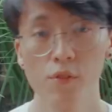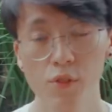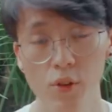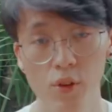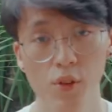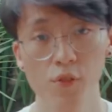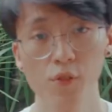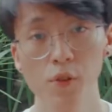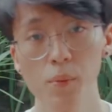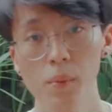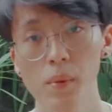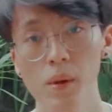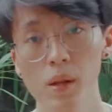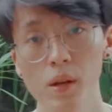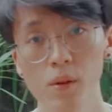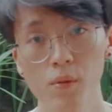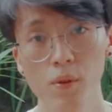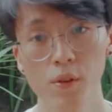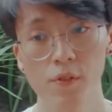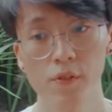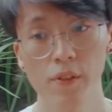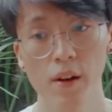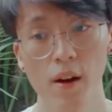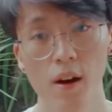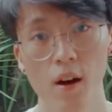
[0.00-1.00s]
you're familiar
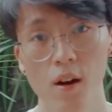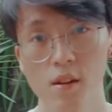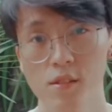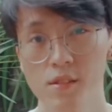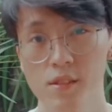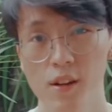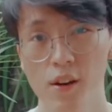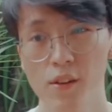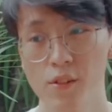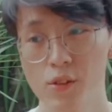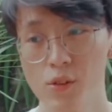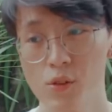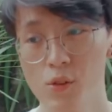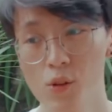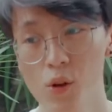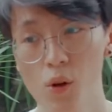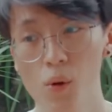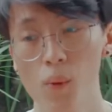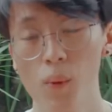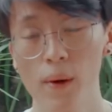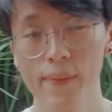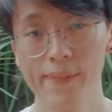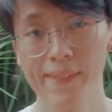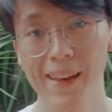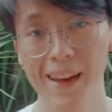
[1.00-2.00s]
with their art style and you know
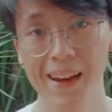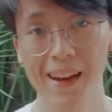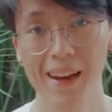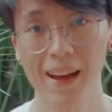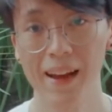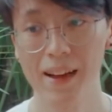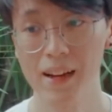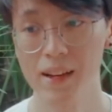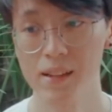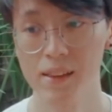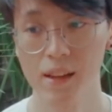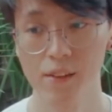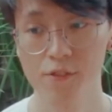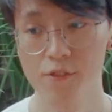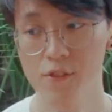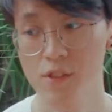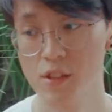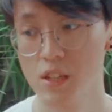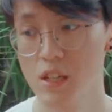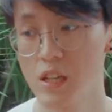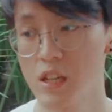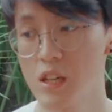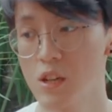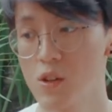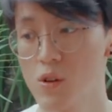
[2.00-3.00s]
what they like,
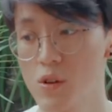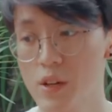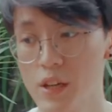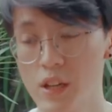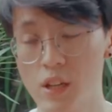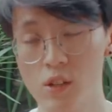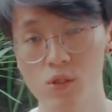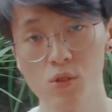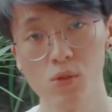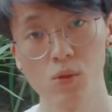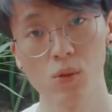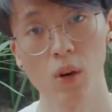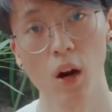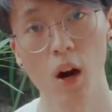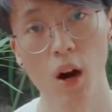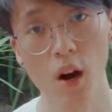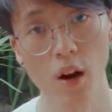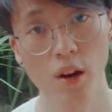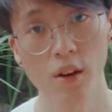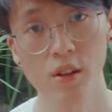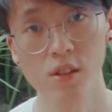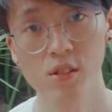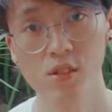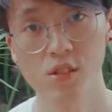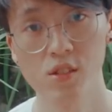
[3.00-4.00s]
definitely look into
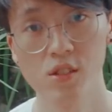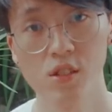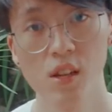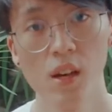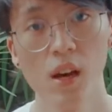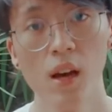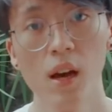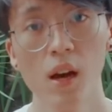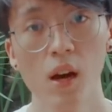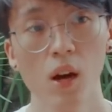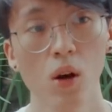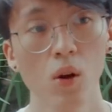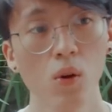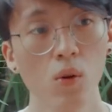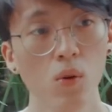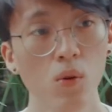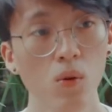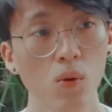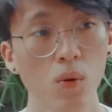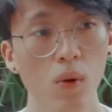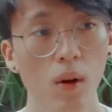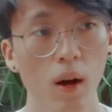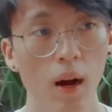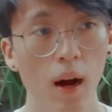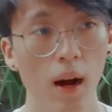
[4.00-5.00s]
artists
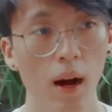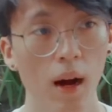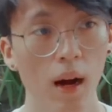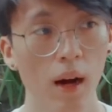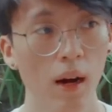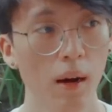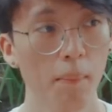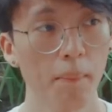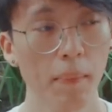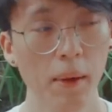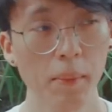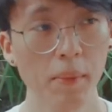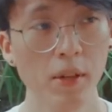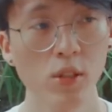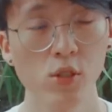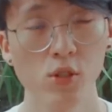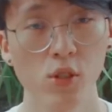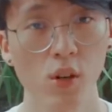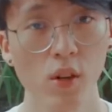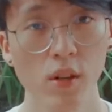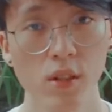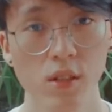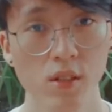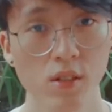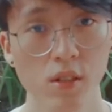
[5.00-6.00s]
who maybe
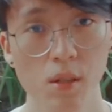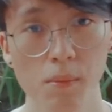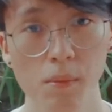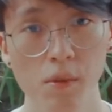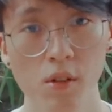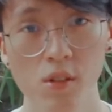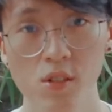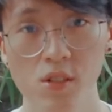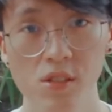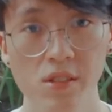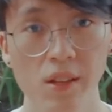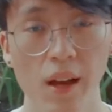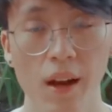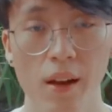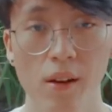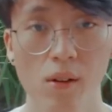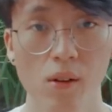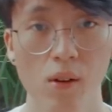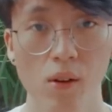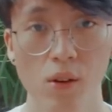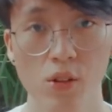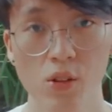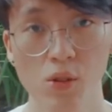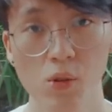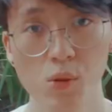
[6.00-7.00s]
draw in a similar style
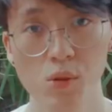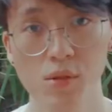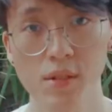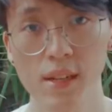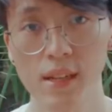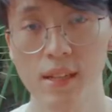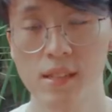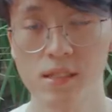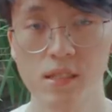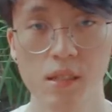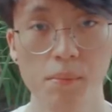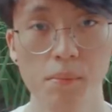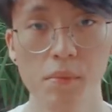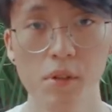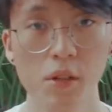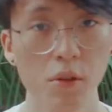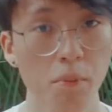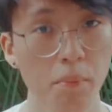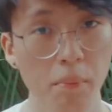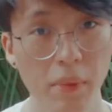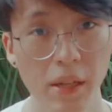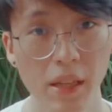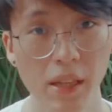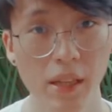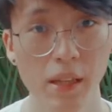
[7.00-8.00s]
or use a similar
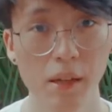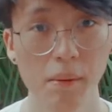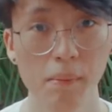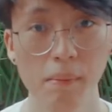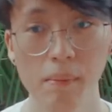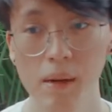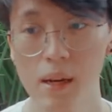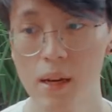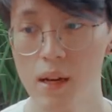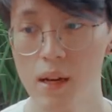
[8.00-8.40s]
medium